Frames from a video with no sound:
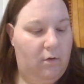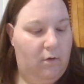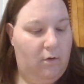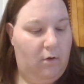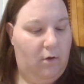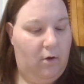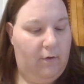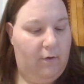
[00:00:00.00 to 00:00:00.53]

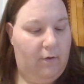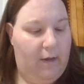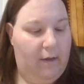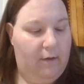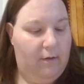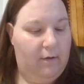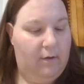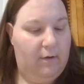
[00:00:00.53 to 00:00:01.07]
All right.
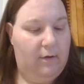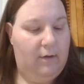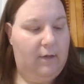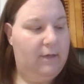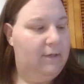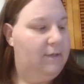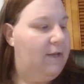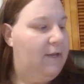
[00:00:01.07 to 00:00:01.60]

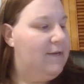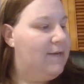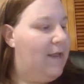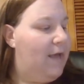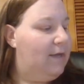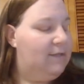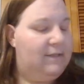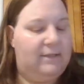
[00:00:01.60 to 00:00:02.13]
The
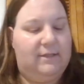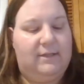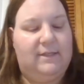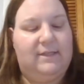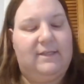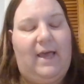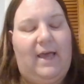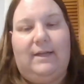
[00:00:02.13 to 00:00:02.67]
next
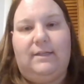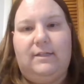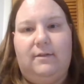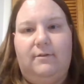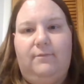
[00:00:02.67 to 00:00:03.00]
set